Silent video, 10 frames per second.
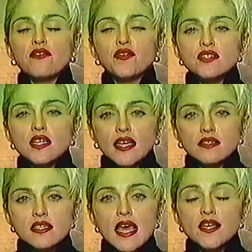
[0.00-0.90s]
first I'd like to
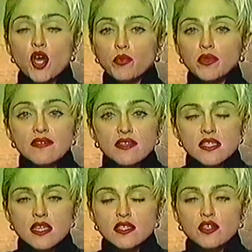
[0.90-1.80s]
say I don't believe in
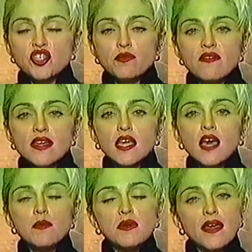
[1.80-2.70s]
censorship of any
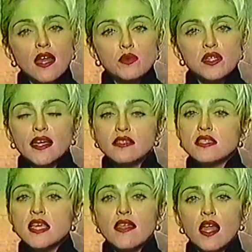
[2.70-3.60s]
kind, but then I would like to
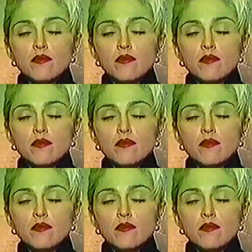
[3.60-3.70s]
say that I